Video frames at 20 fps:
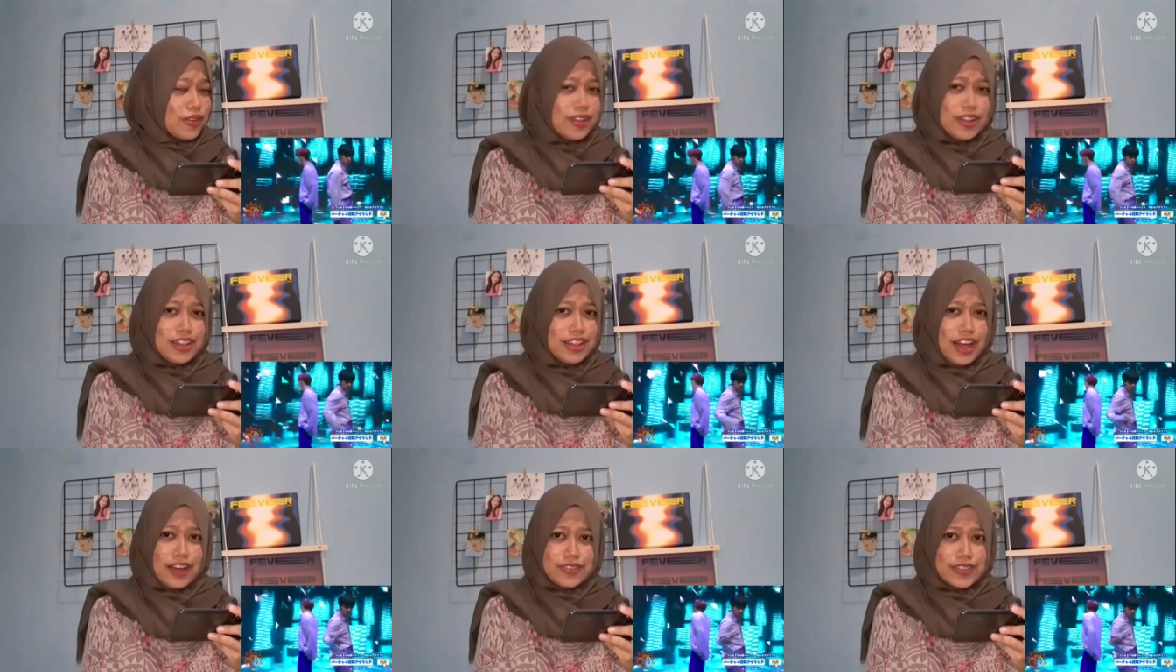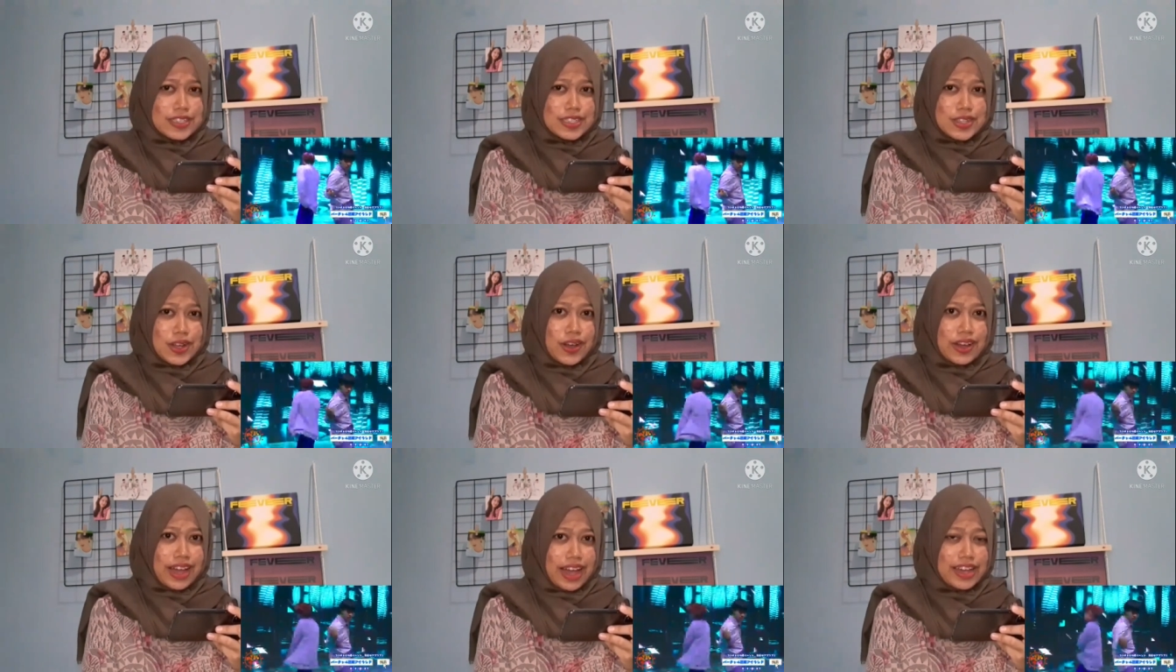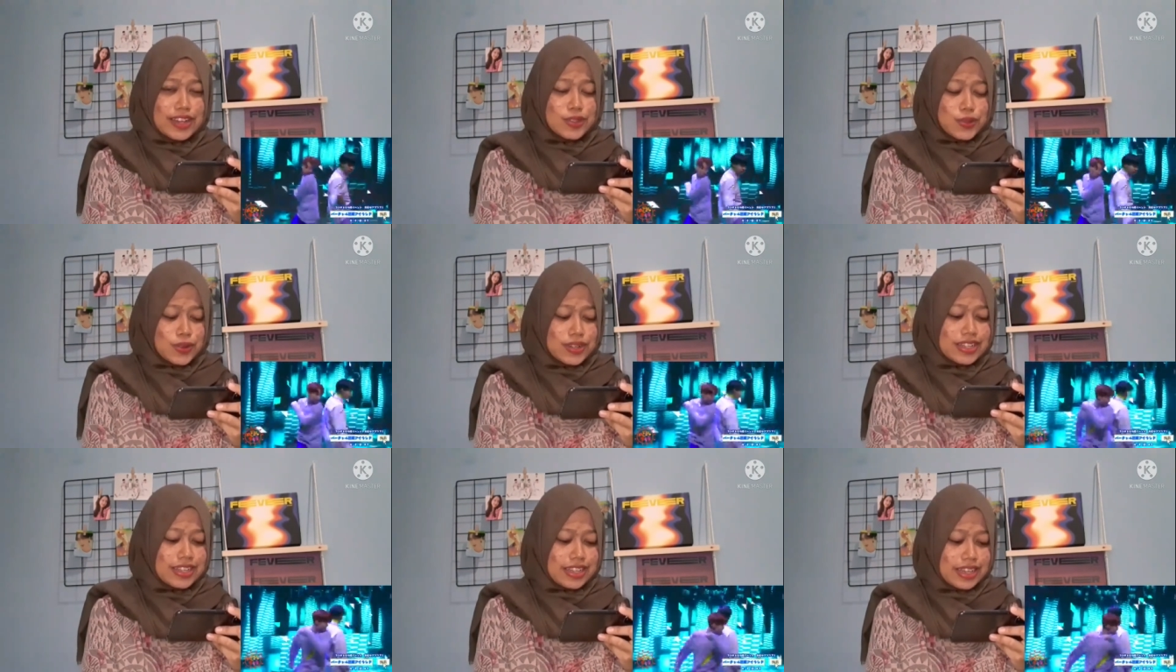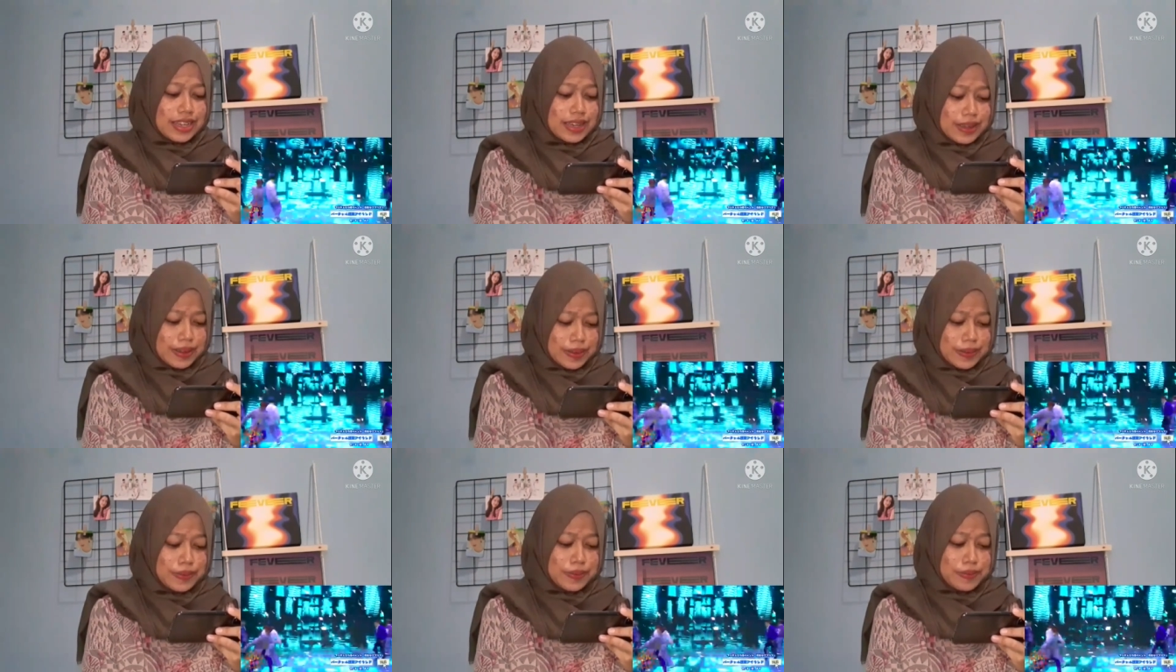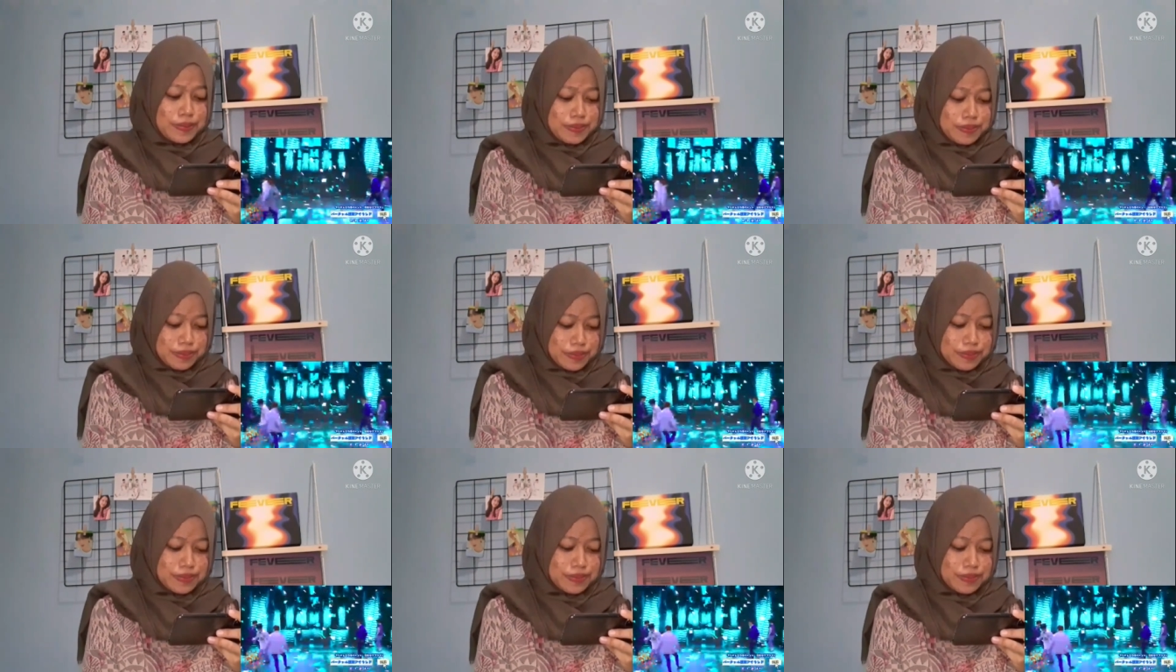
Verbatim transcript: I really love this song, guys, really.